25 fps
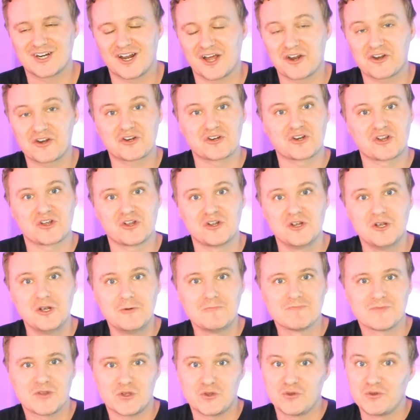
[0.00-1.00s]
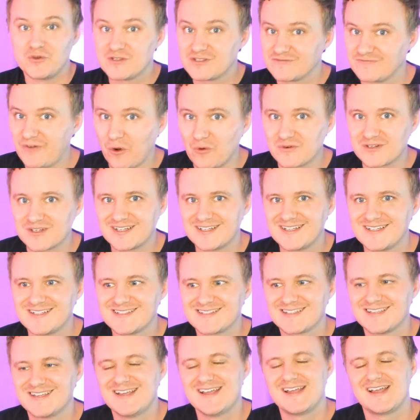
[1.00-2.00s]
I don't know whose fault it
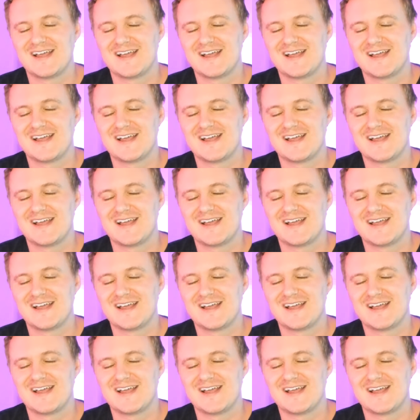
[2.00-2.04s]
is.